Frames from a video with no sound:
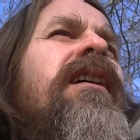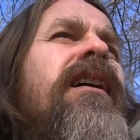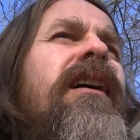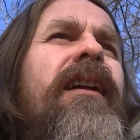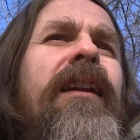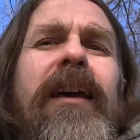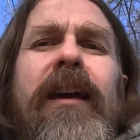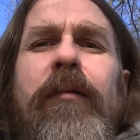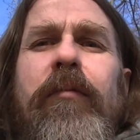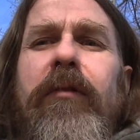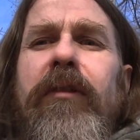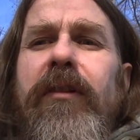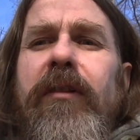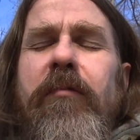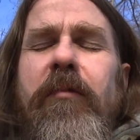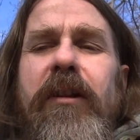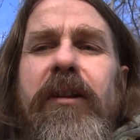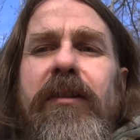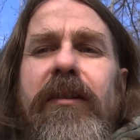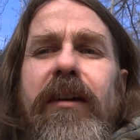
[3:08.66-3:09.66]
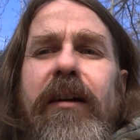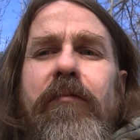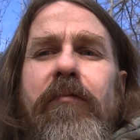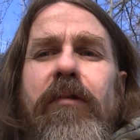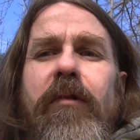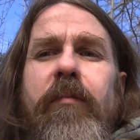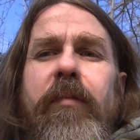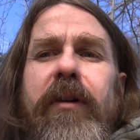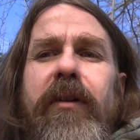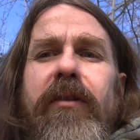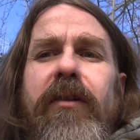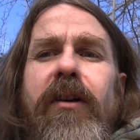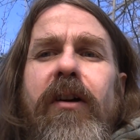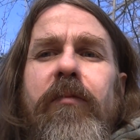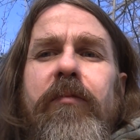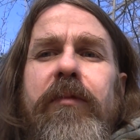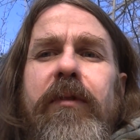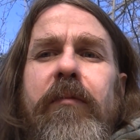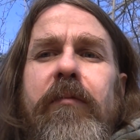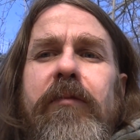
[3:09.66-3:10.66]
enablement that will better
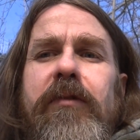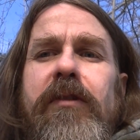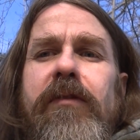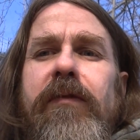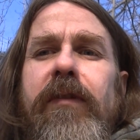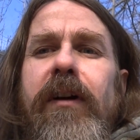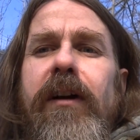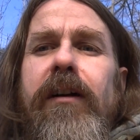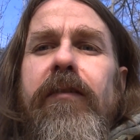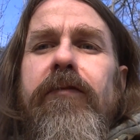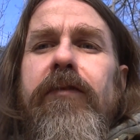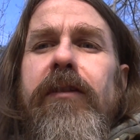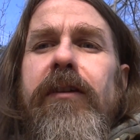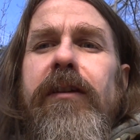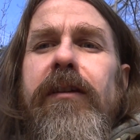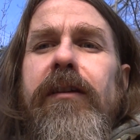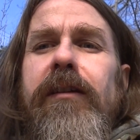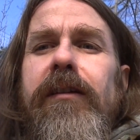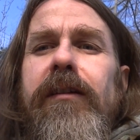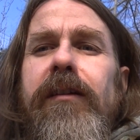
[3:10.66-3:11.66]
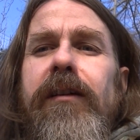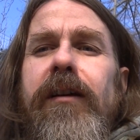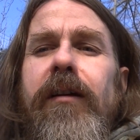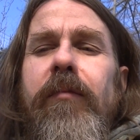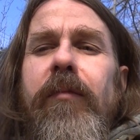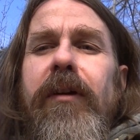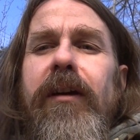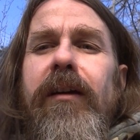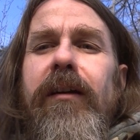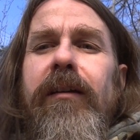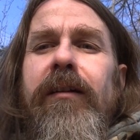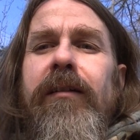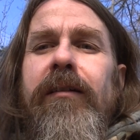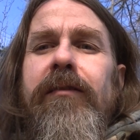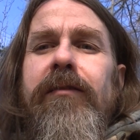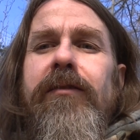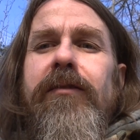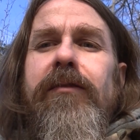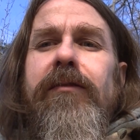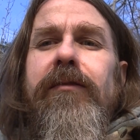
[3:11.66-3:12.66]
help them survive the coming
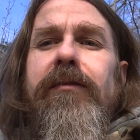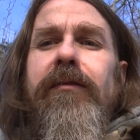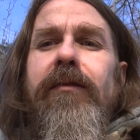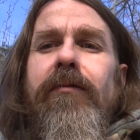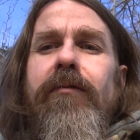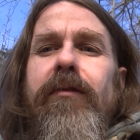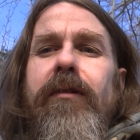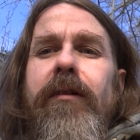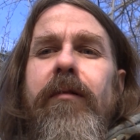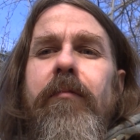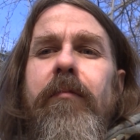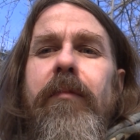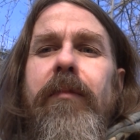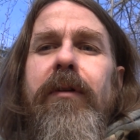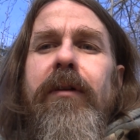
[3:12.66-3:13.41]
storm.